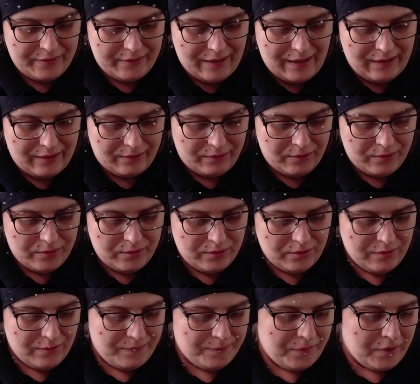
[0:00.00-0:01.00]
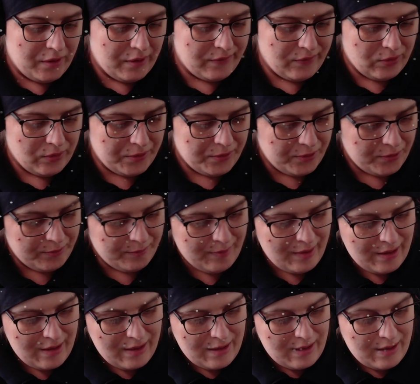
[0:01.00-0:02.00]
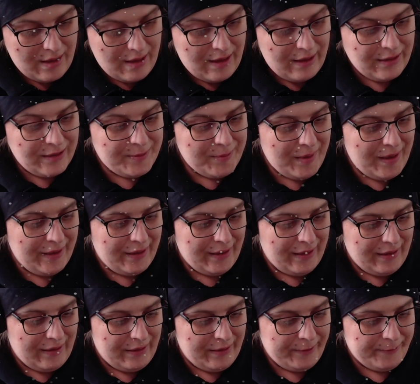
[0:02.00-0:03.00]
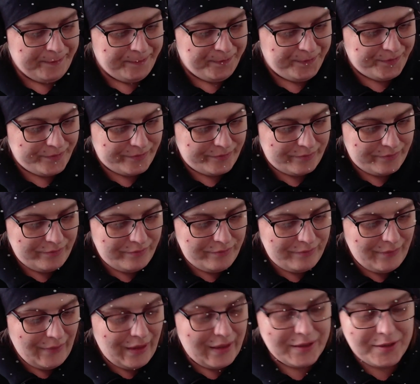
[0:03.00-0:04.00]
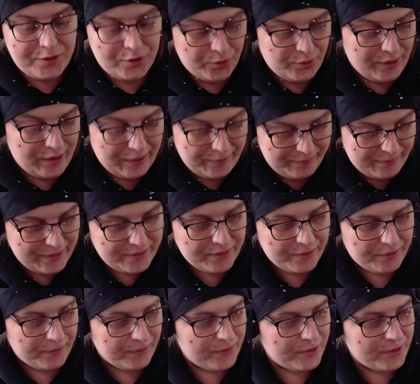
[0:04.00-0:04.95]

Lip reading: alcohol by volume, and it's made in Estonia. It's a